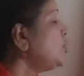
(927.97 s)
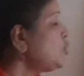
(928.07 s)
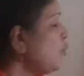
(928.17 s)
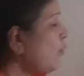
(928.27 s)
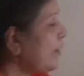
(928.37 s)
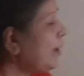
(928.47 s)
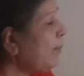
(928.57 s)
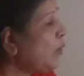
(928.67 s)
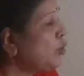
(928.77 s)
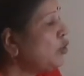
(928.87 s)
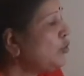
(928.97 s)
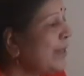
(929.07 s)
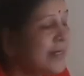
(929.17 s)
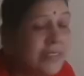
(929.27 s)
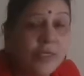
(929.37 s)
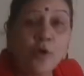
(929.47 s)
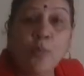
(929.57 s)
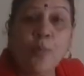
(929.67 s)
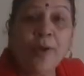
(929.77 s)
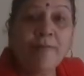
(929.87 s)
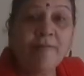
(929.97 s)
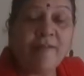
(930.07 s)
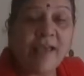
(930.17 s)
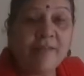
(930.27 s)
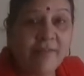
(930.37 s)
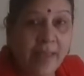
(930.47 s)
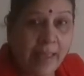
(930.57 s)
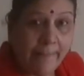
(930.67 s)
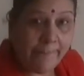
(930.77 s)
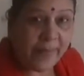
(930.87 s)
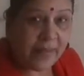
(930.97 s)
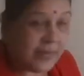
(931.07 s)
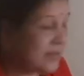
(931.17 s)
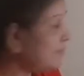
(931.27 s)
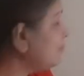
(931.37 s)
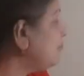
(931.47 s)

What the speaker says: So 1 upon 2, that is 0.5 amperes,